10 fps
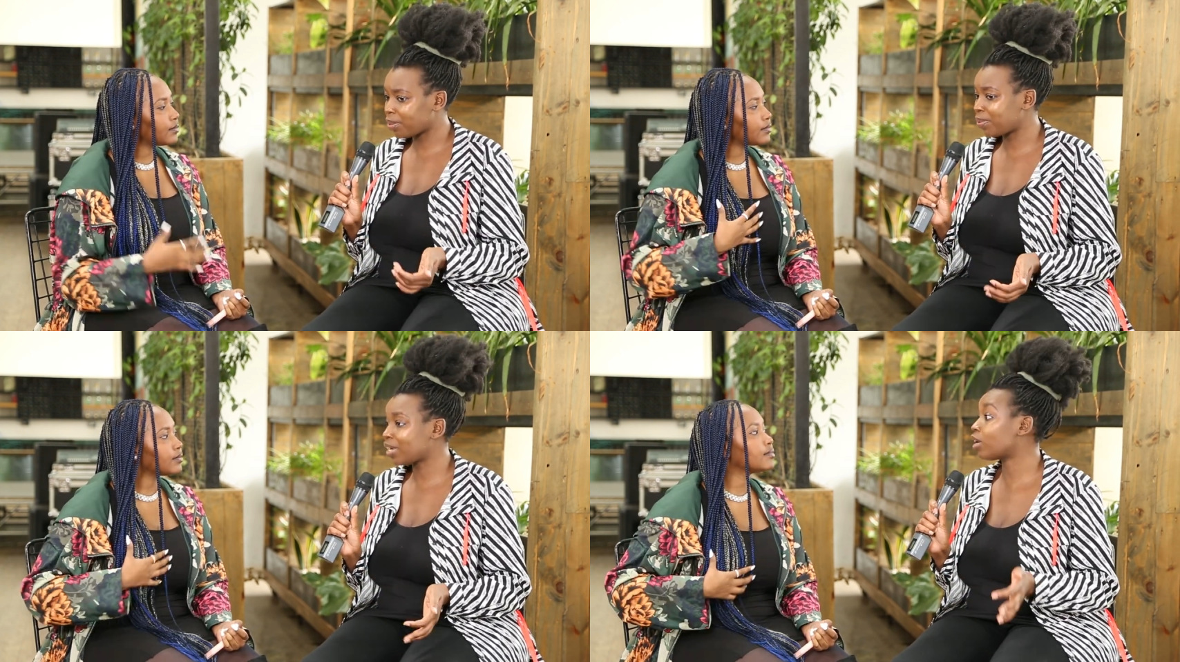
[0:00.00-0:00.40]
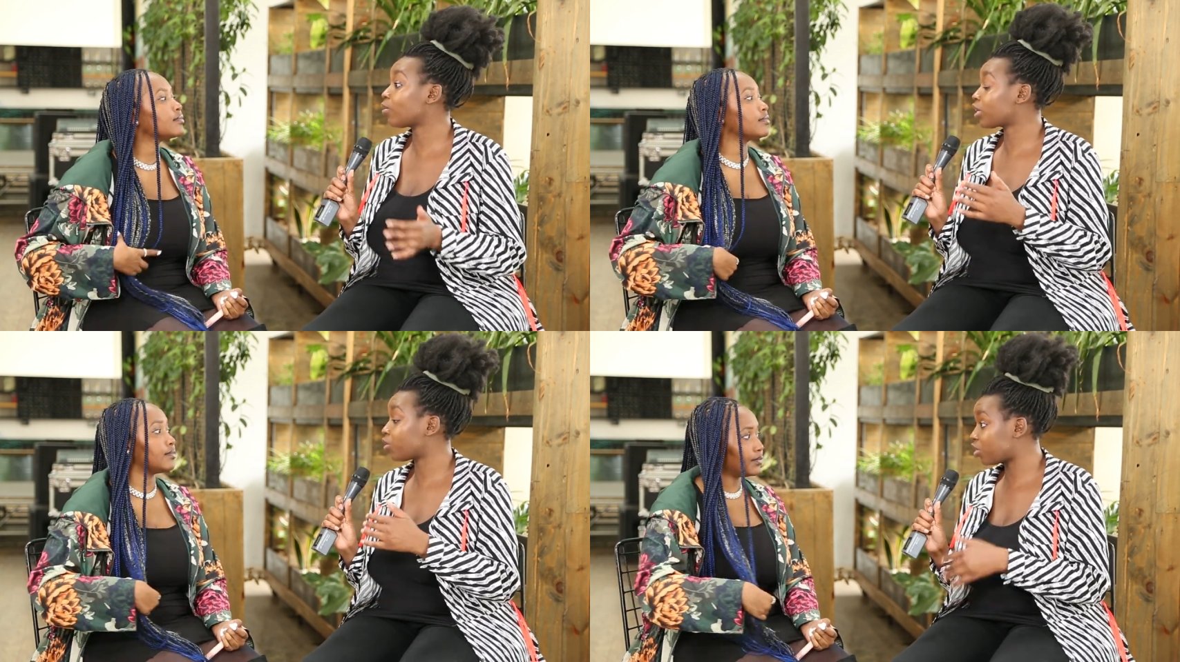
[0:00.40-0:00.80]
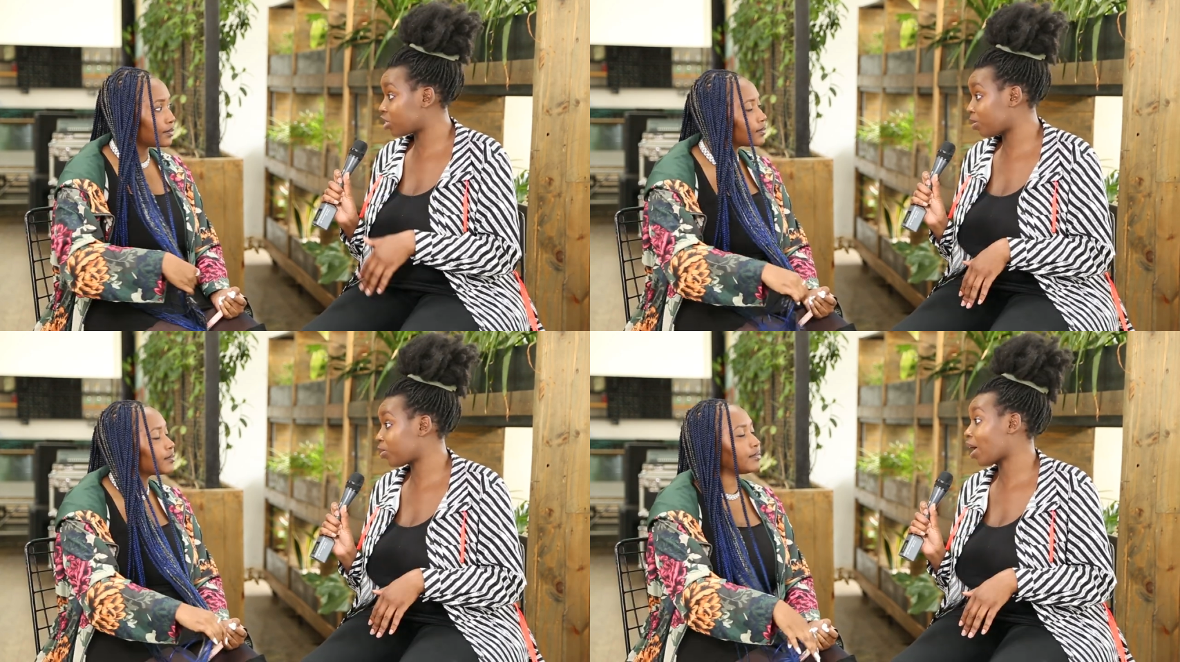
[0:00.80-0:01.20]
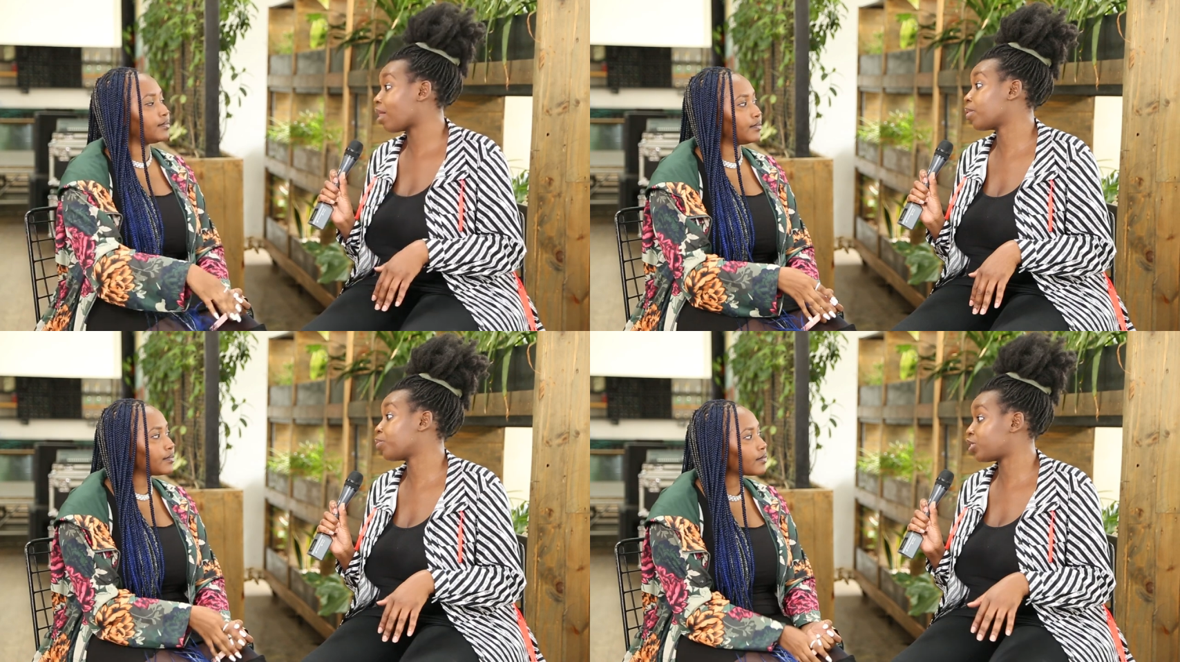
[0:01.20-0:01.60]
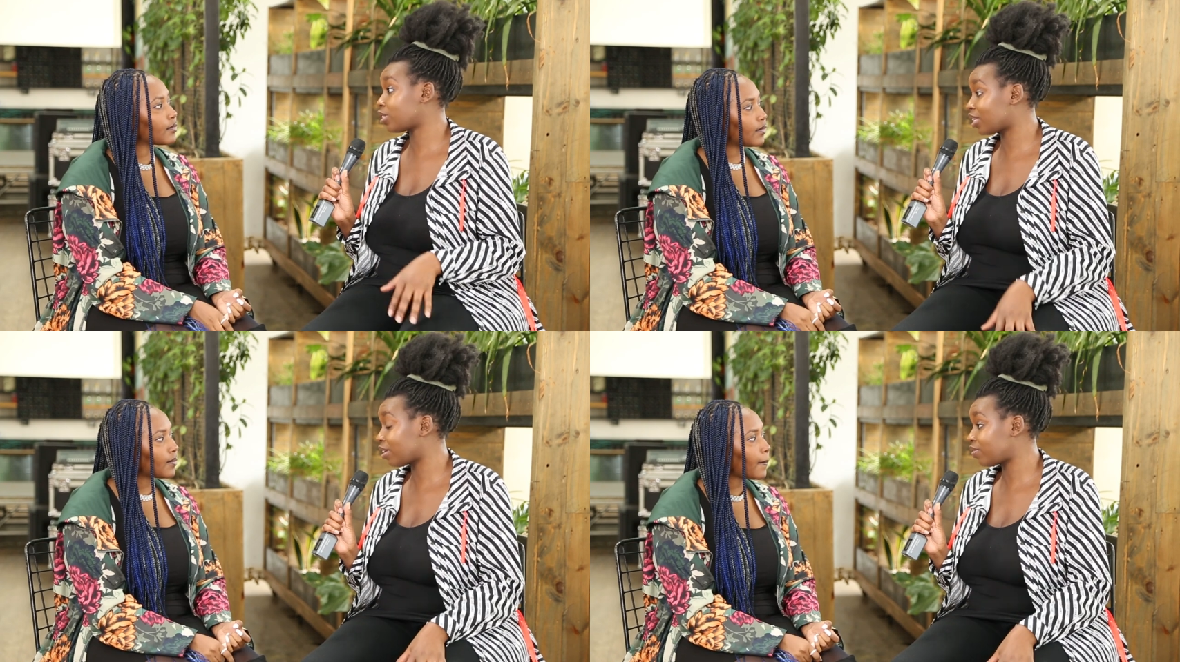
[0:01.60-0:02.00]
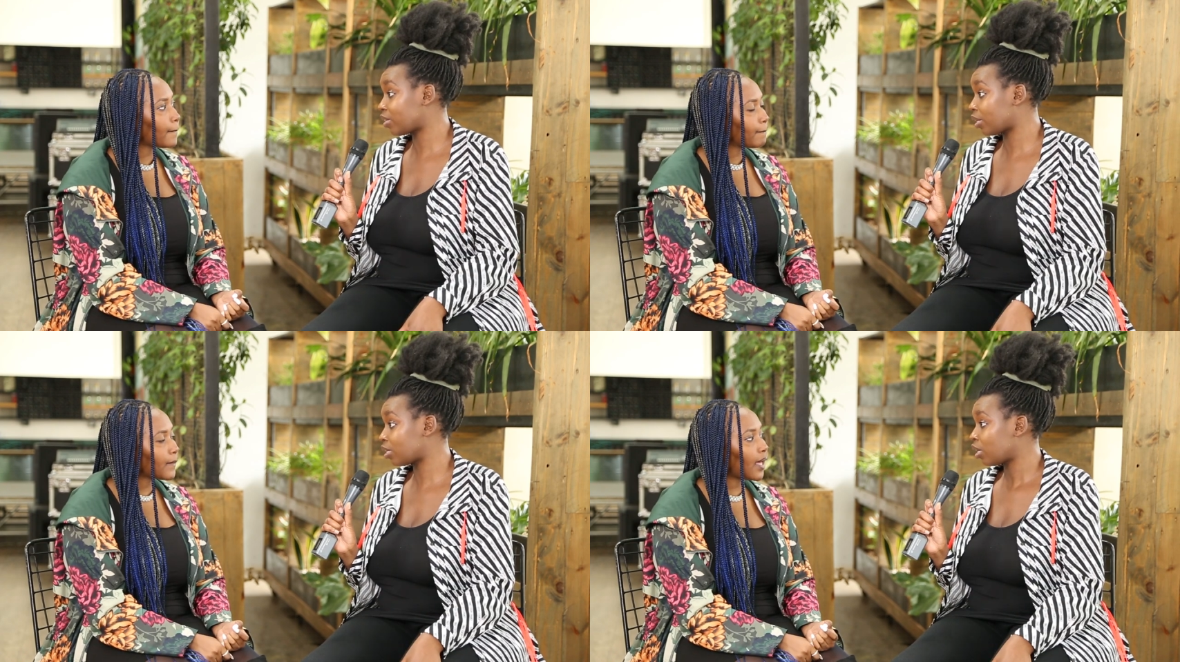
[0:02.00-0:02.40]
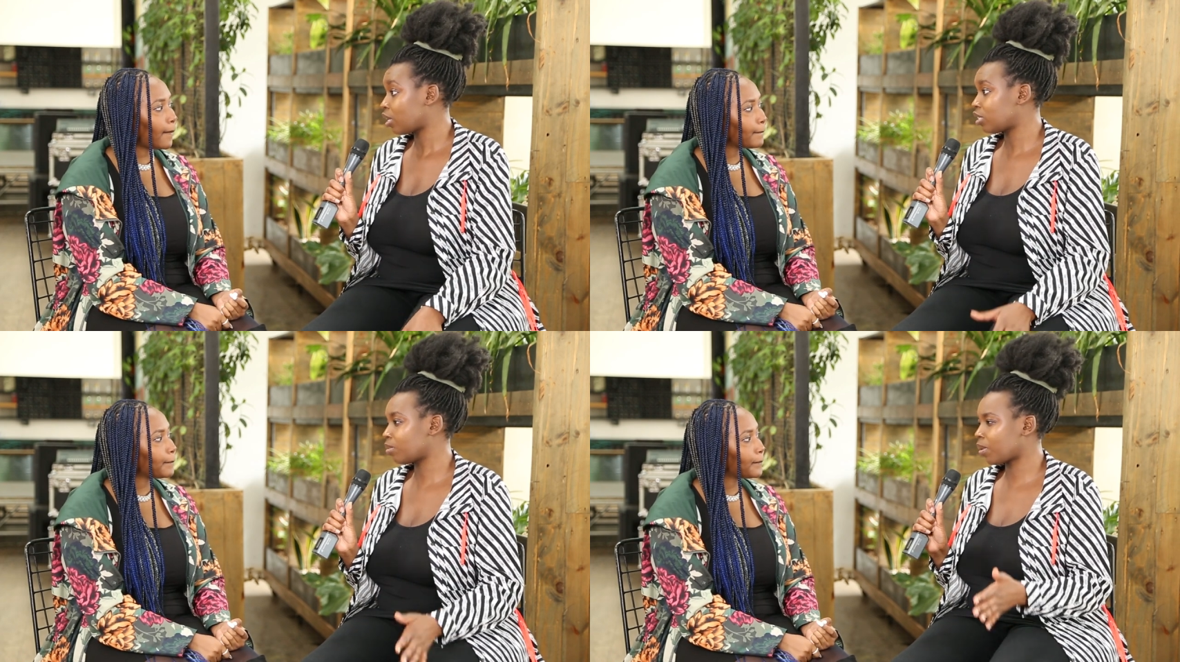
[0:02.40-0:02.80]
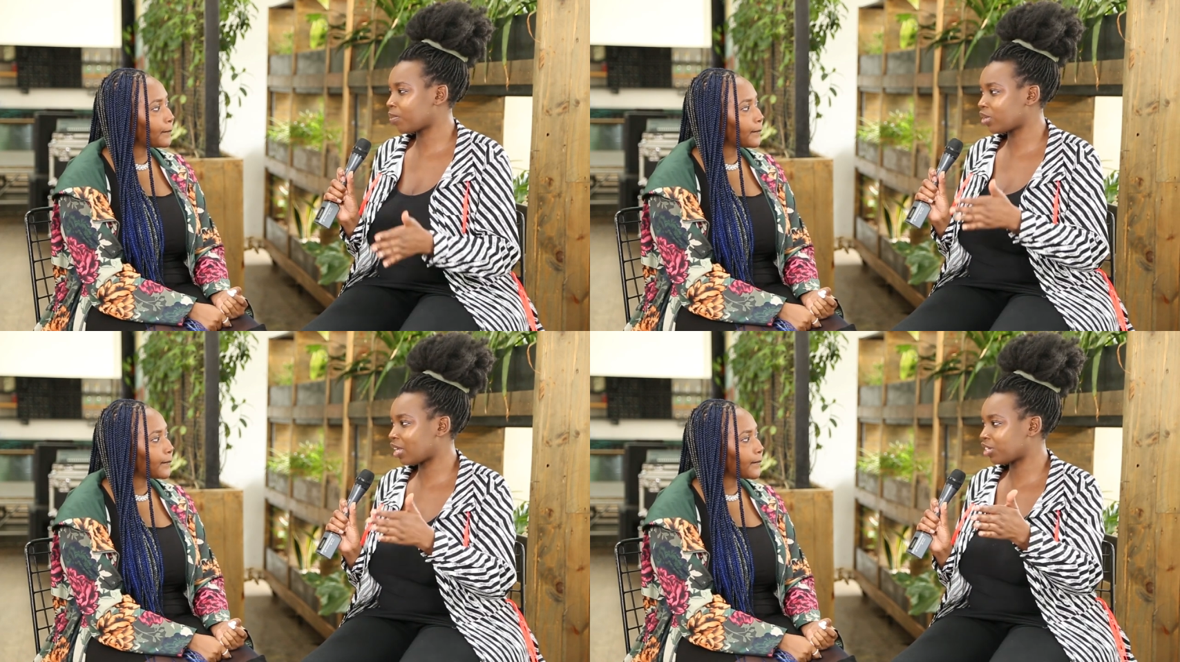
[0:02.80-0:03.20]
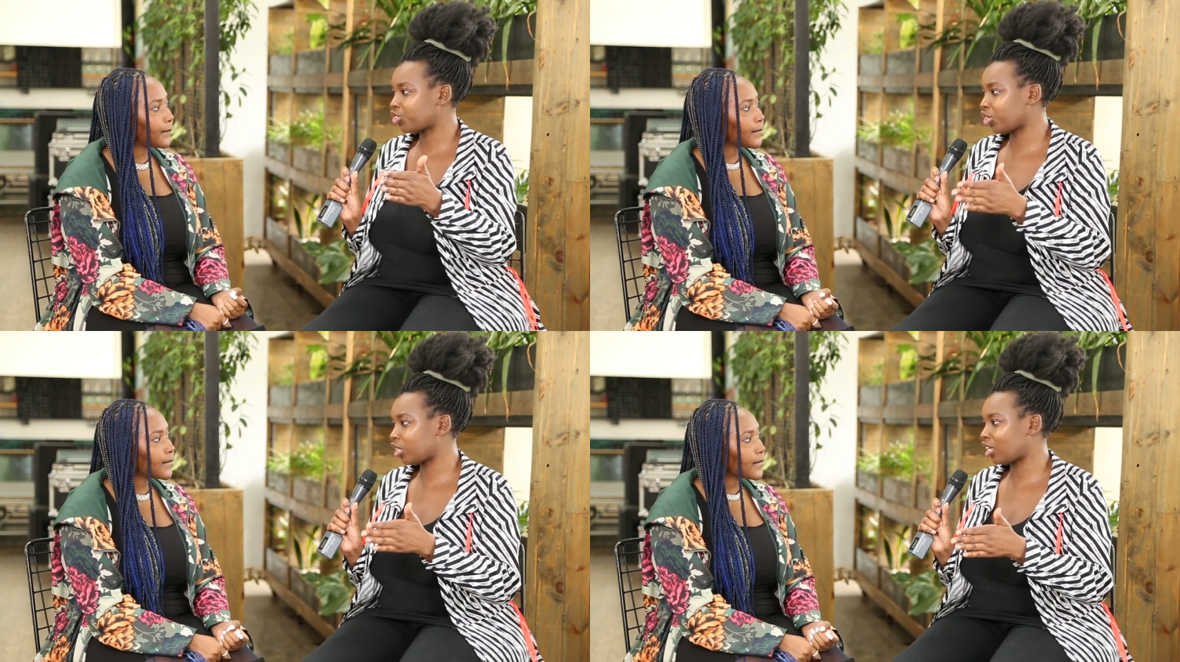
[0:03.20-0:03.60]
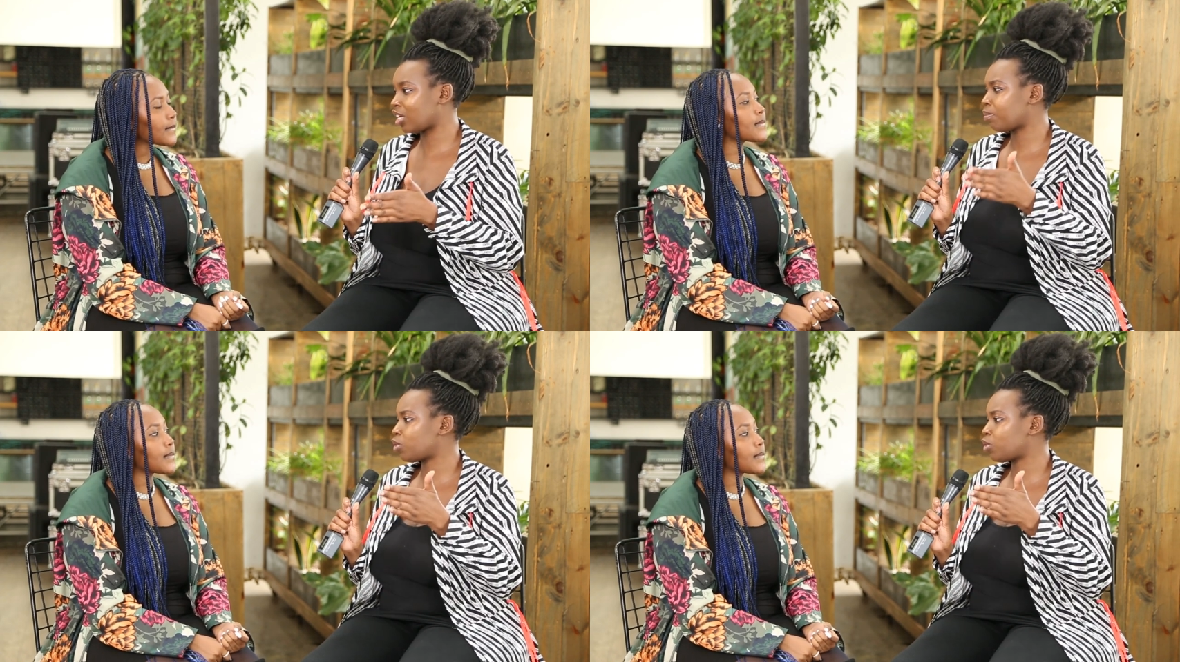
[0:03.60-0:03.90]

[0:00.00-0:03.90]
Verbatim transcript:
Speaker 1: EP and working on your debut album, which is Gifted? Tell me about that journey in